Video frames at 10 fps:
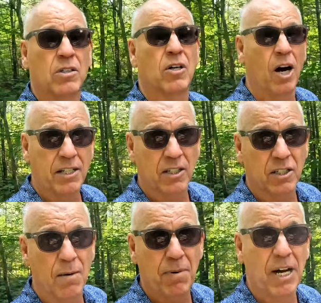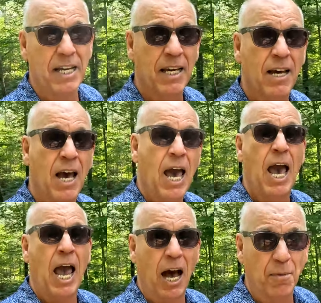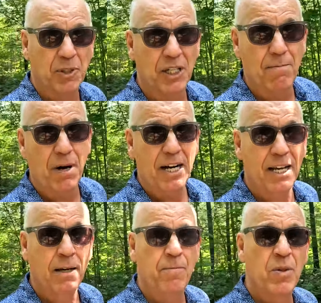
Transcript: talk to somebody, help somebody,